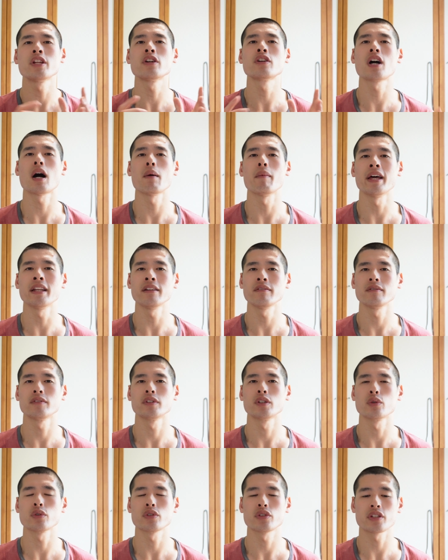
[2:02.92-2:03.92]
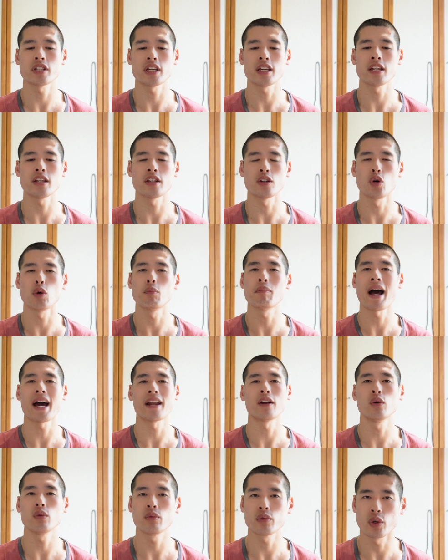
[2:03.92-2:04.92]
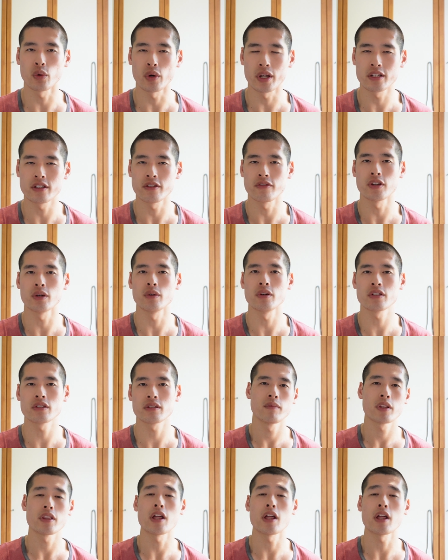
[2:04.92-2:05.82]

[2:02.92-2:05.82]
you come in, you'll see your panel, your interviewers.